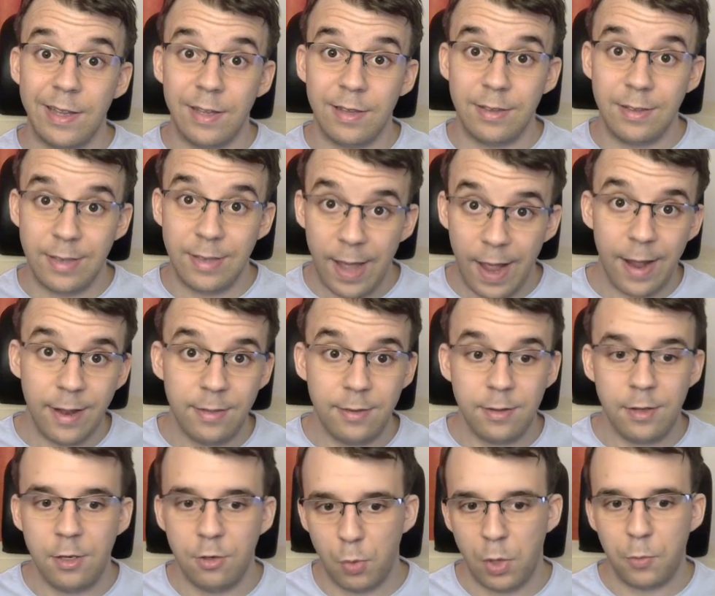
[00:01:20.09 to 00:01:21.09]
that
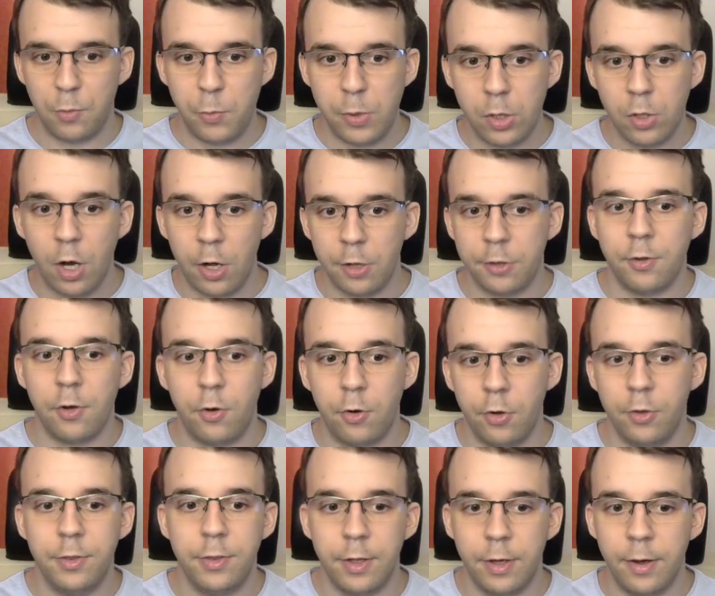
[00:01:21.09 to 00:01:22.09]
is what we got
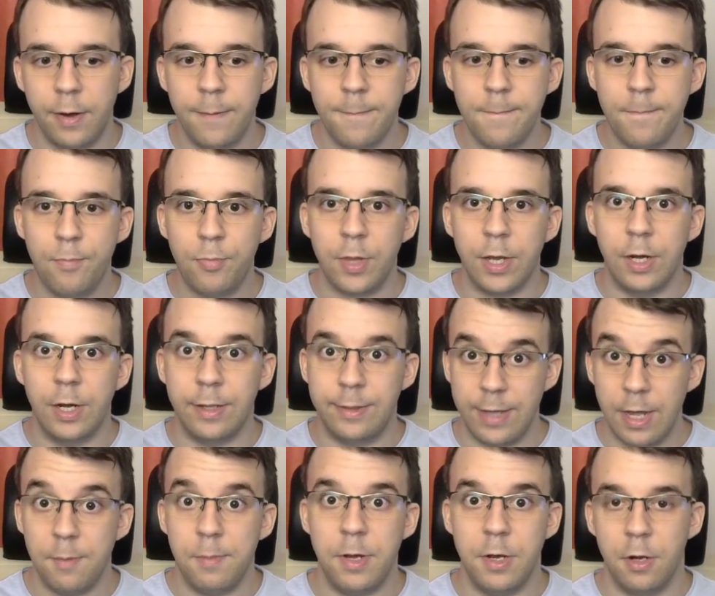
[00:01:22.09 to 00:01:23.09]
on the uh,
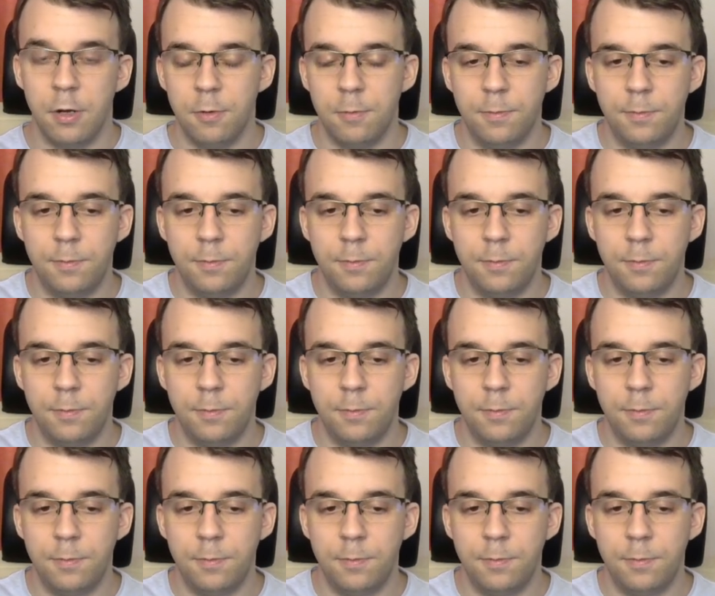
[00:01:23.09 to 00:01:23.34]
terminal.